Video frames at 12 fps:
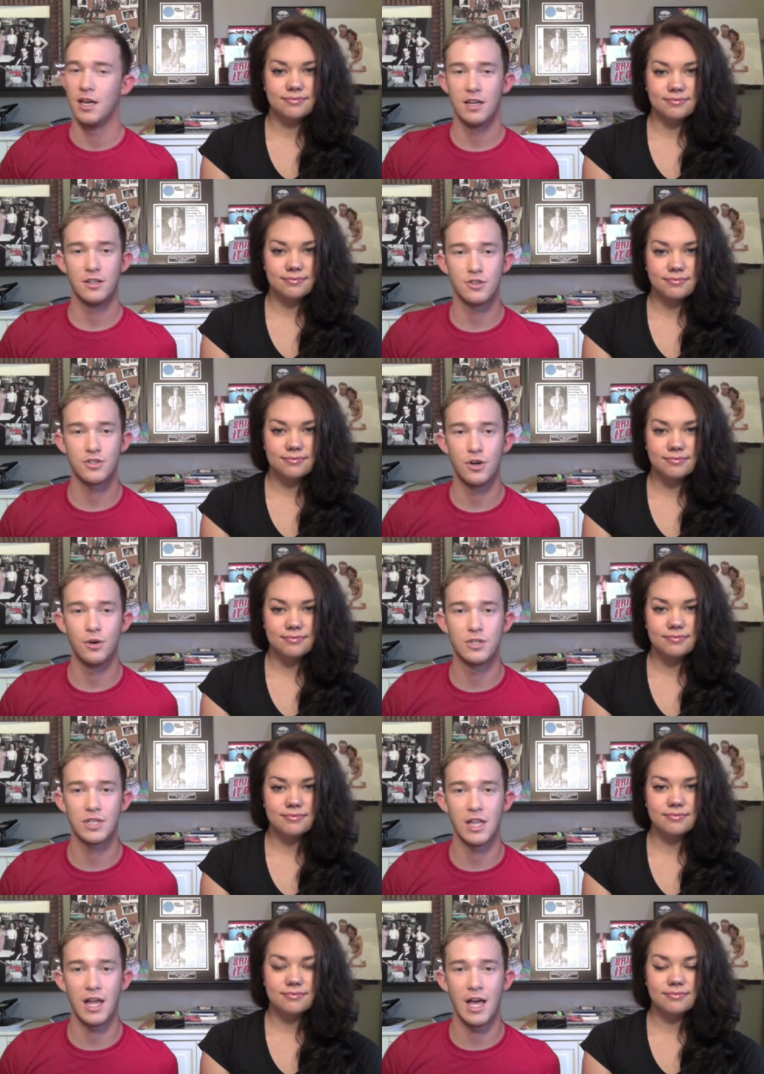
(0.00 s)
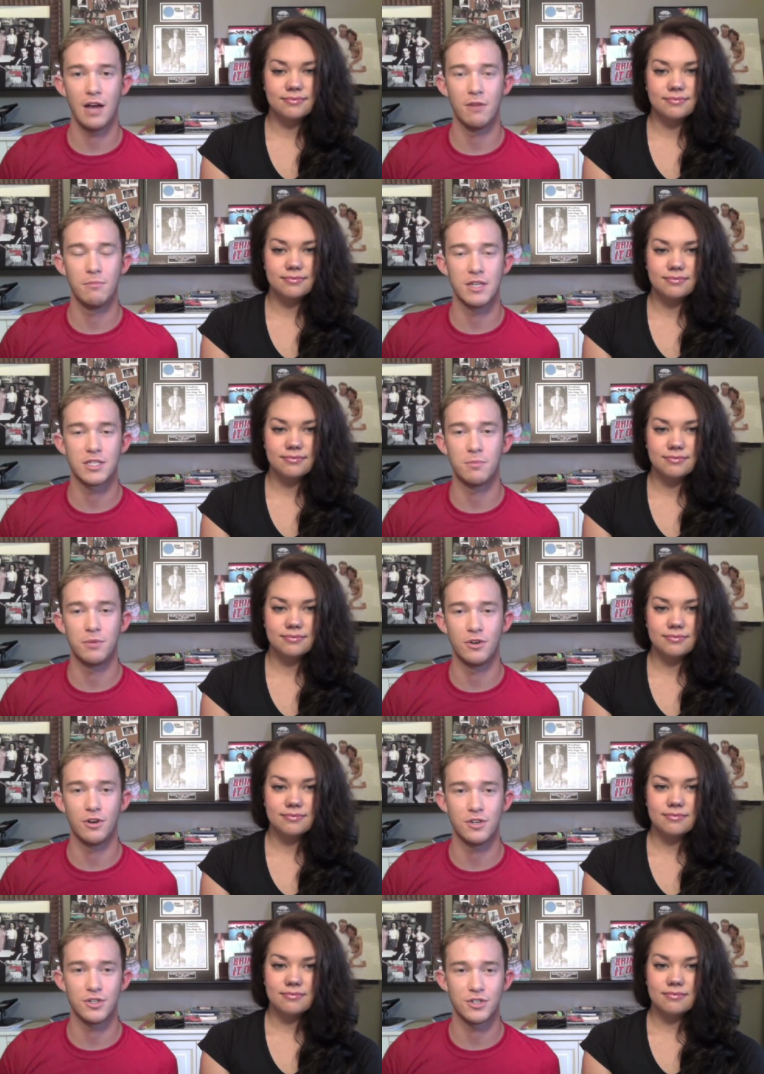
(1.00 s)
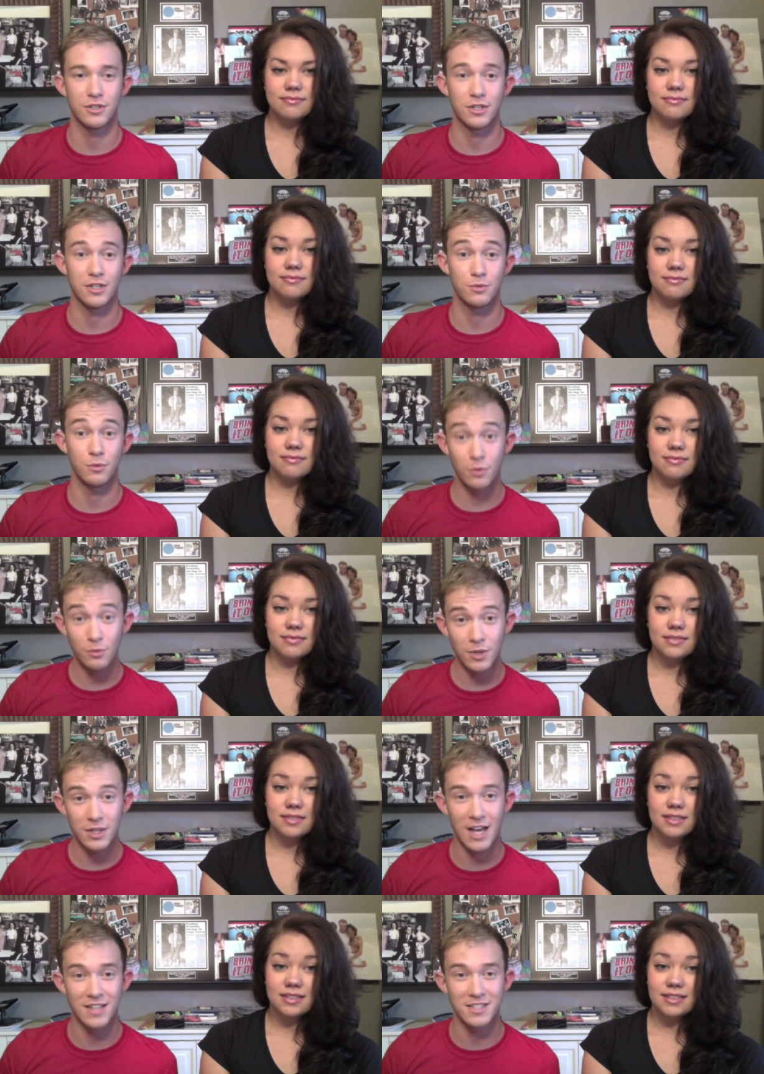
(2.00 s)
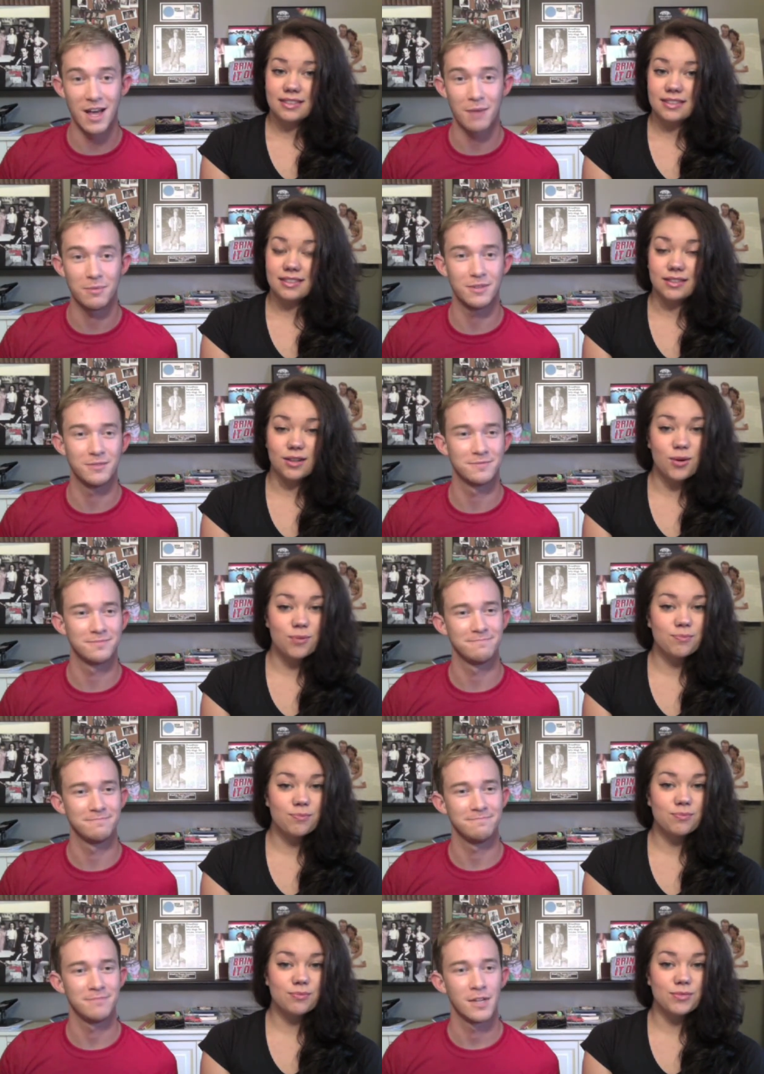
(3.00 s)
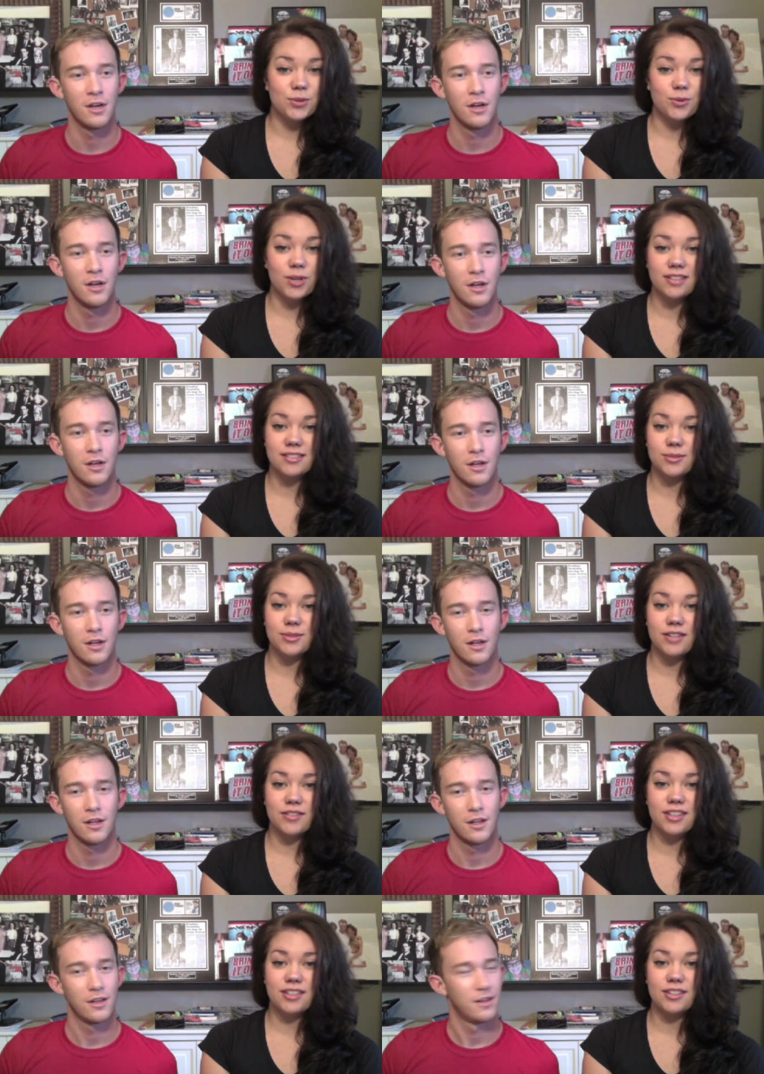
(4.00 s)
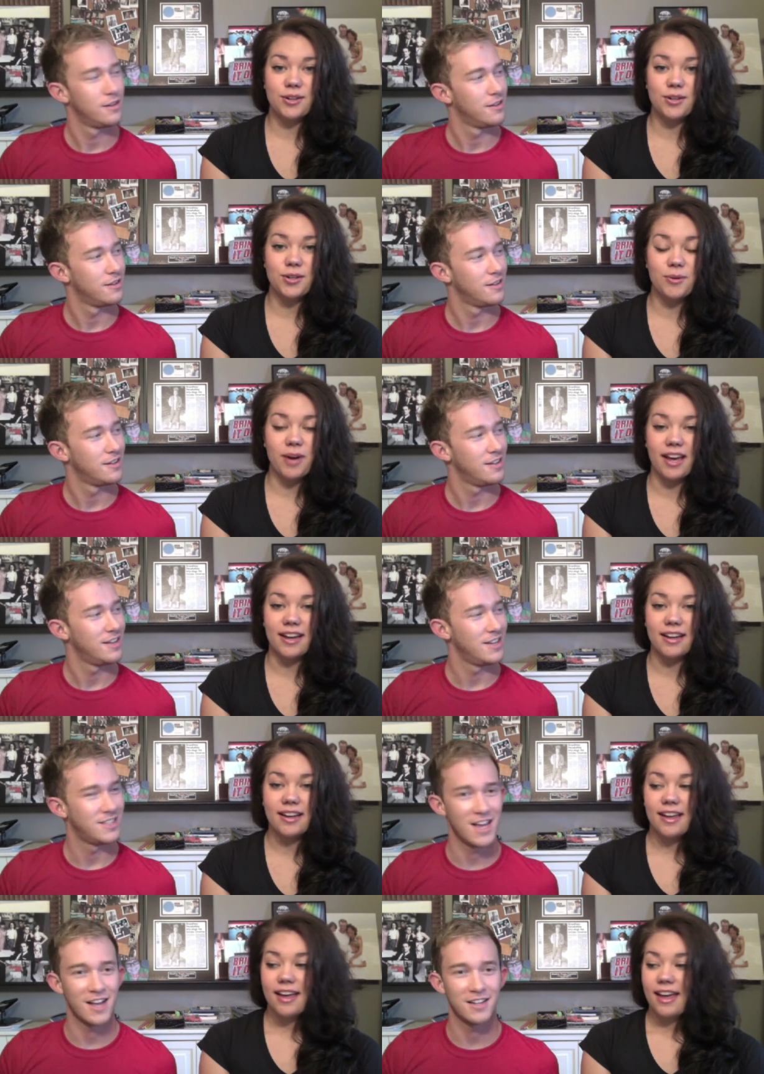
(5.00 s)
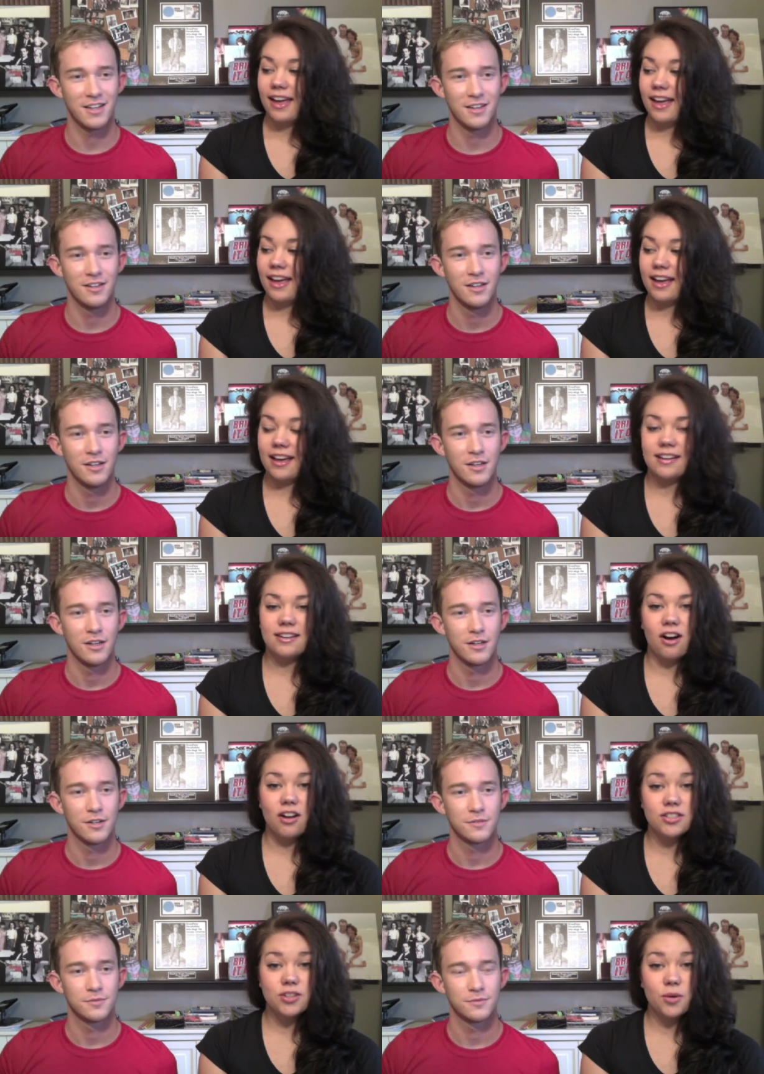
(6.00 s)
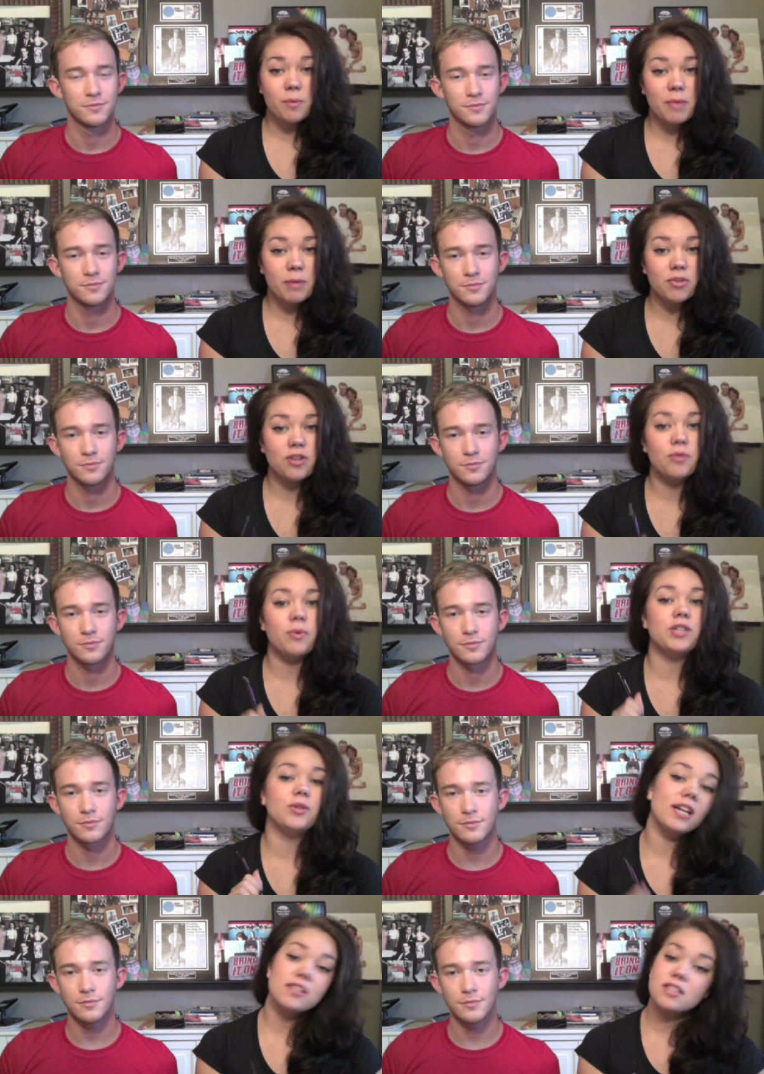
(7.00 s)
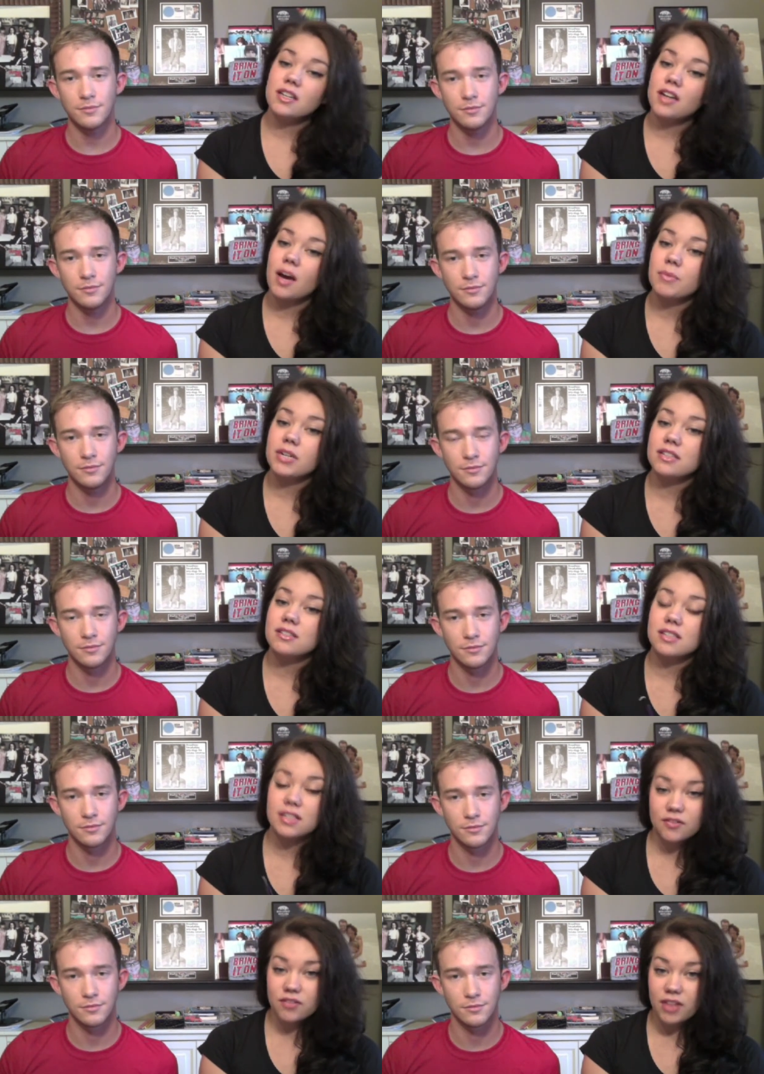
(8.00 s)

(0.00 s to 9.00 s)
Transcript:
Speaker 1: and there's no delay or mess up in your audition because we wouldn't want that to happen.
Speaker 2: Nope. You want you want everything to go your way. Exactly. And also remember when you get to the accompanist to give